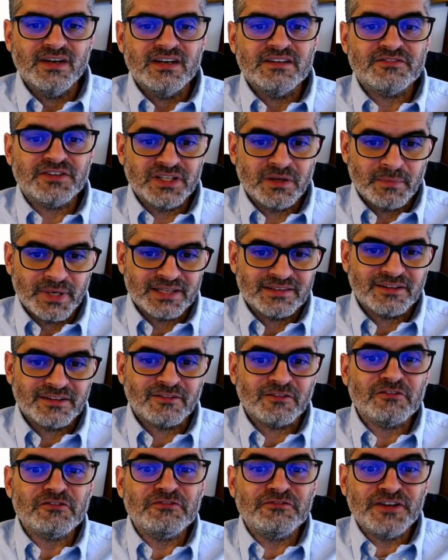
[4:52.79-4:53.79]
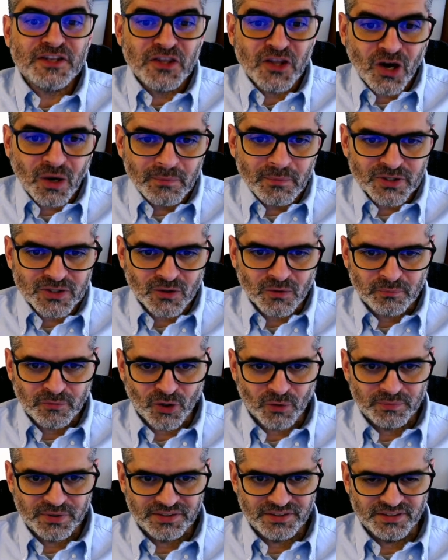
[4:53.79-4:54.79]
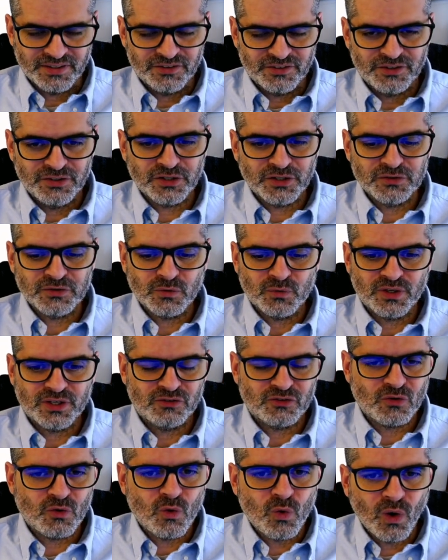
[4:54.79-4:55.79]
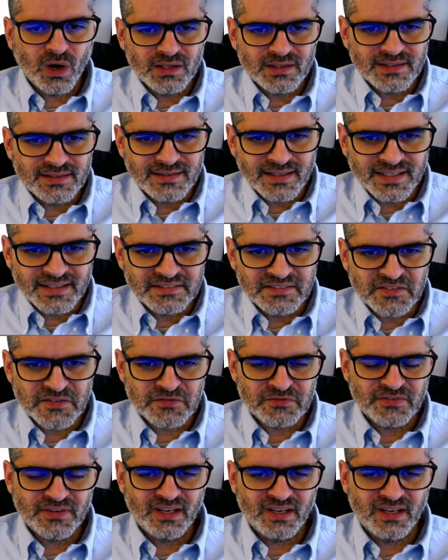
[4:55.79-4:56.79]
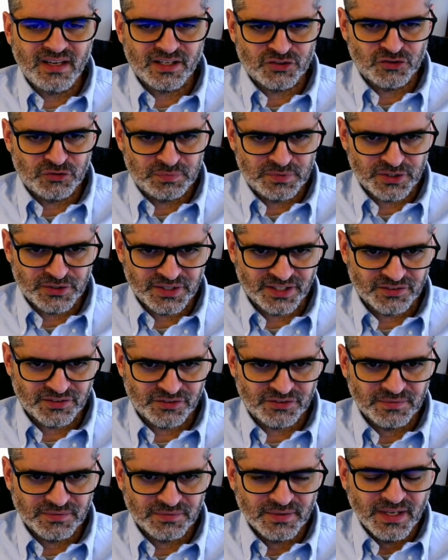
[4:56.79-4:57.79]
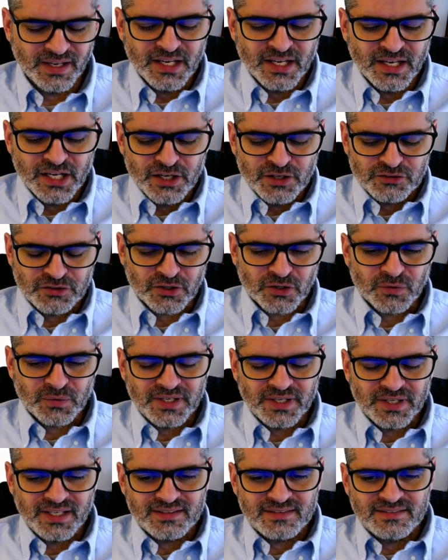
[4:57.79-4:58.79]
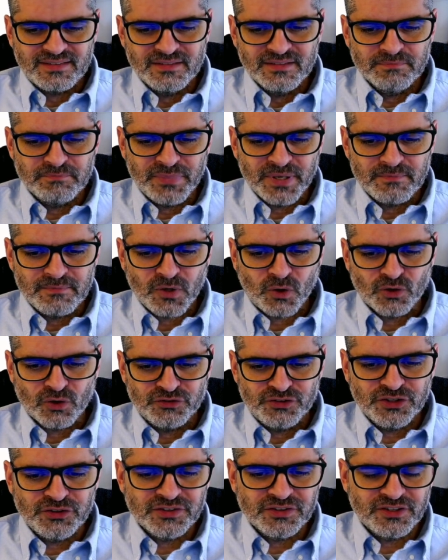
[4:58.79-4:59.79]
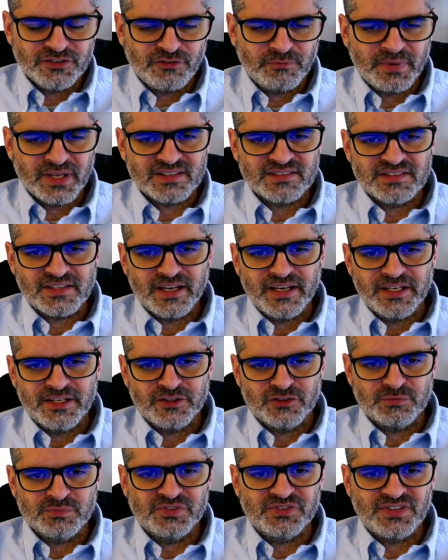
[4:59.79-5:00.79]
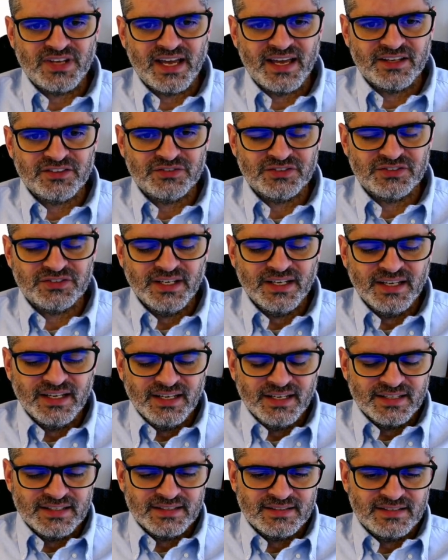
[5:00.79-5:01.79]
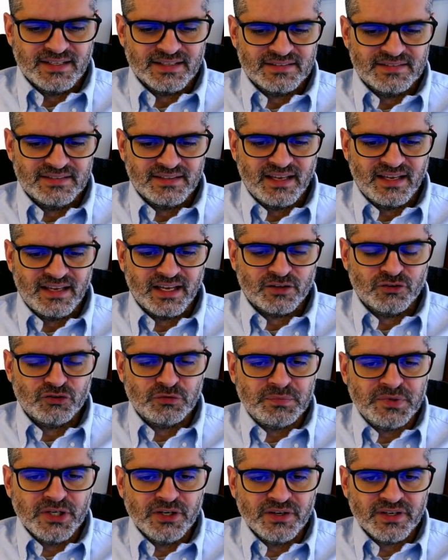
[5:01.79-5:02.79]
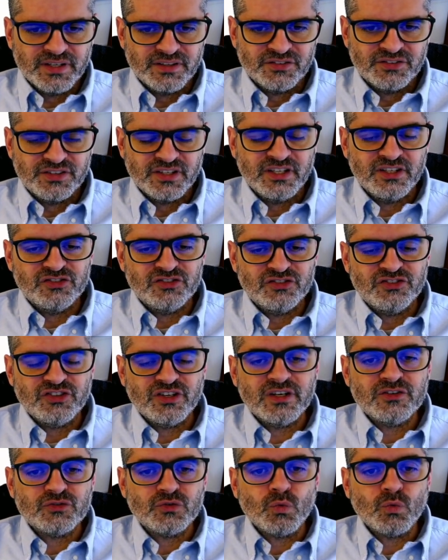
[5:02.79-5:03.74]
fundamental phenomenal properties. In other words, qualitative experience. So constitutive panpsychism says that experience is just